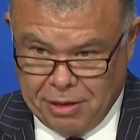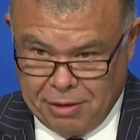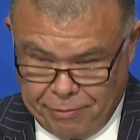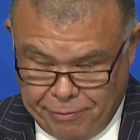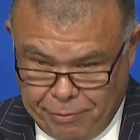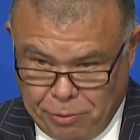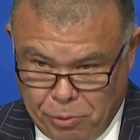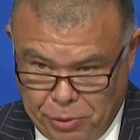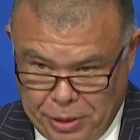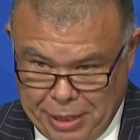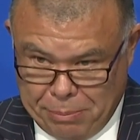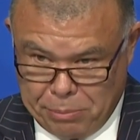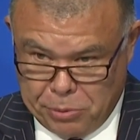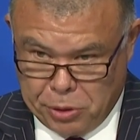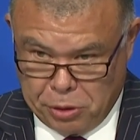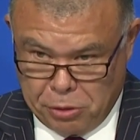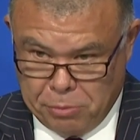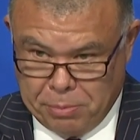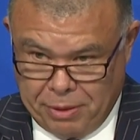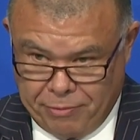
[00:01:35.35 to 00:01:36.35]
for them
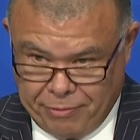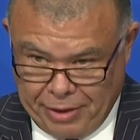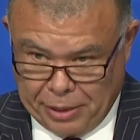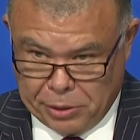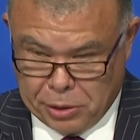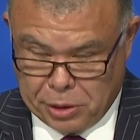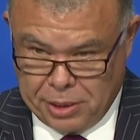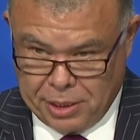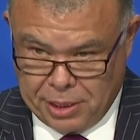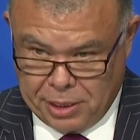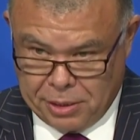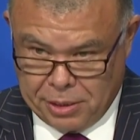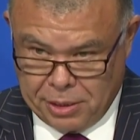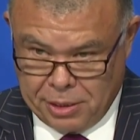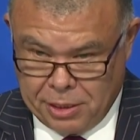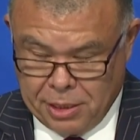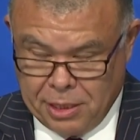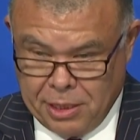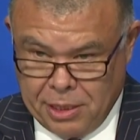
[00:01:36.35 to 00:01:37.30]
to be vaccinated.